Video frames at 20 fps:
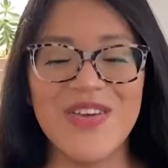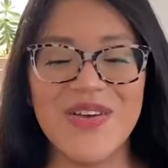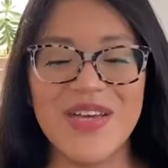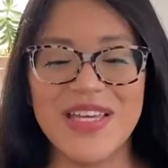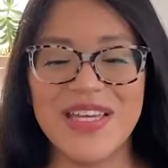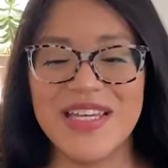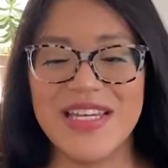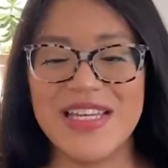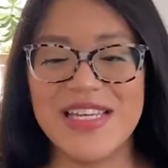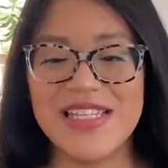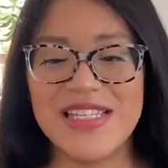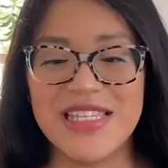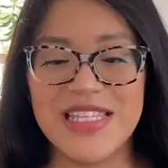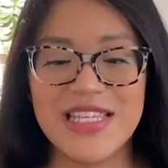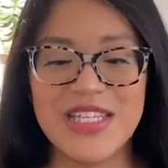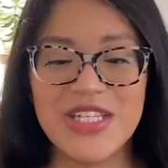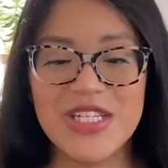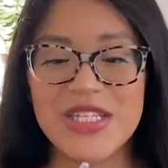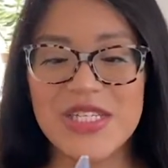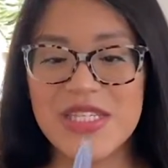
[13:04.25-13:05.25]
can easily
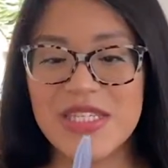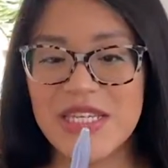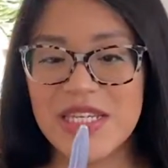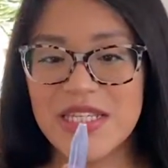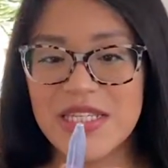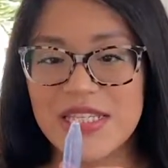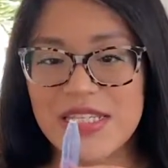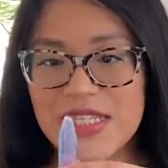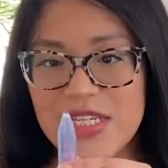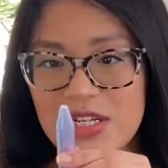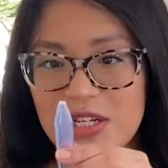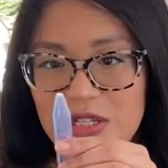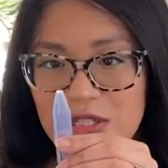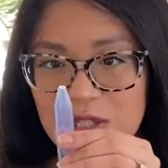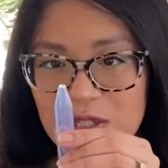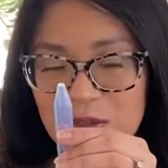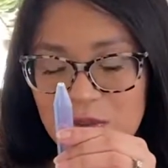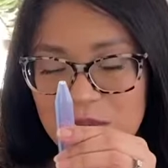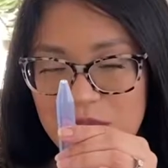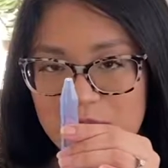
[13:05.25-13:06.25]
just stick this in your
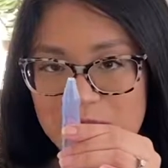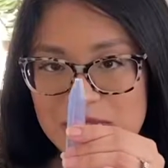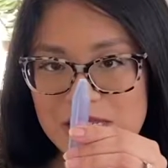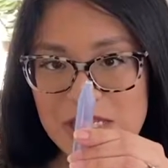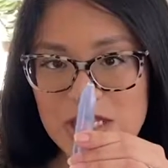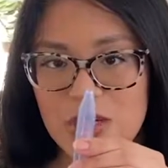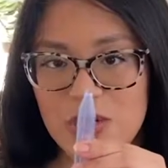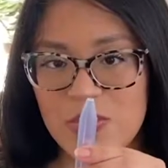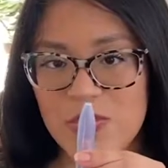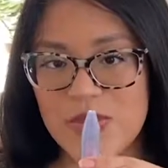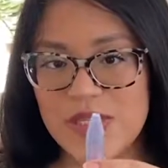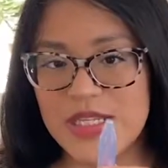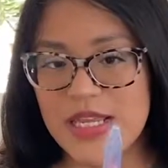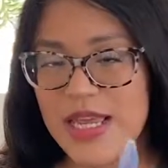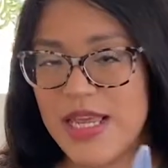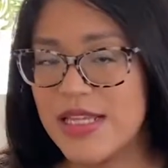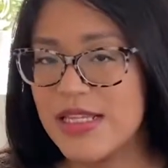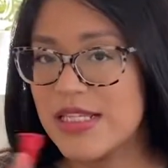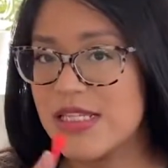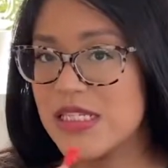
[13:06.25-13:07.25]
little baby's nose
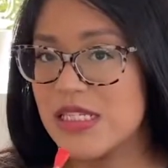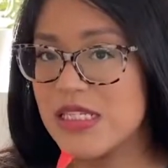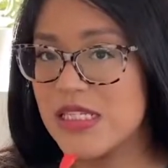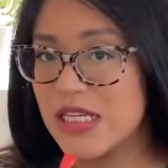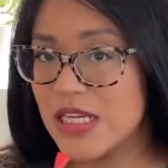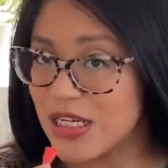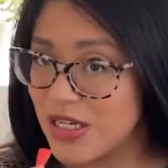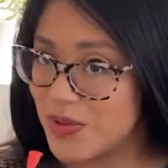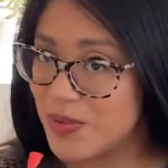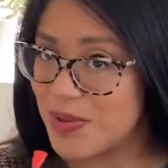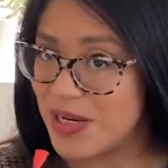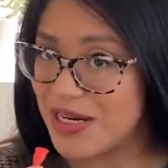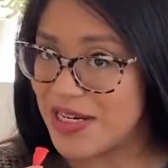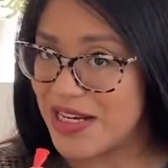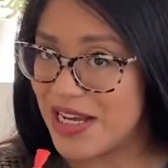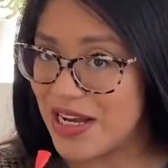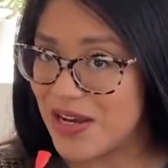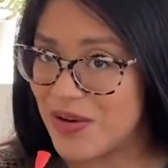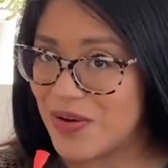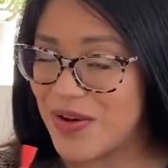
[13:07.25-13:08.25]
and suck it right
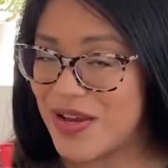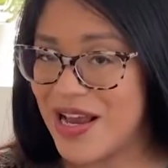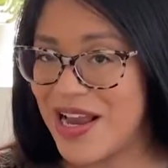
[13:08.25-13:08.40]
out.